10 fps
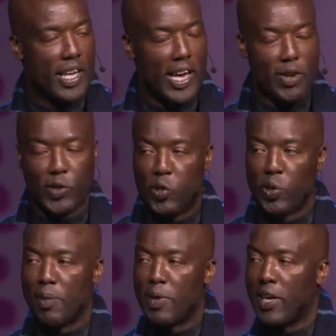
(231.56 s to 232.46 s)
And we
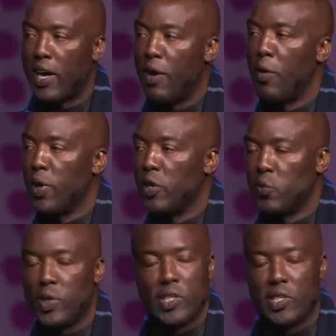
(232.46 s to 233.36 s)
took him under our wings.
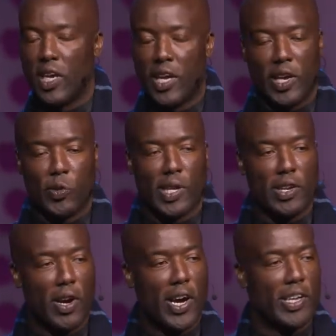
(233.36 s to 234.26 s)
It was
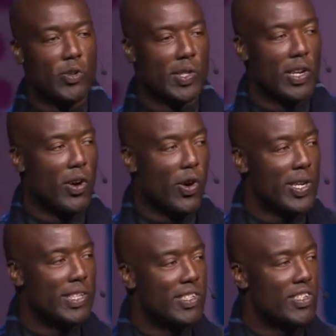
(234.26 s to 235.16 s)
an
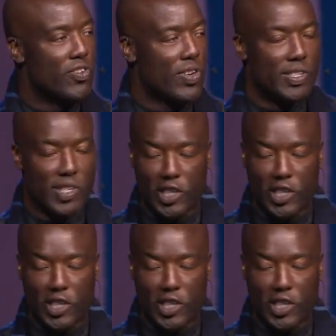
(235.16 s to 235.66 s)
honest trust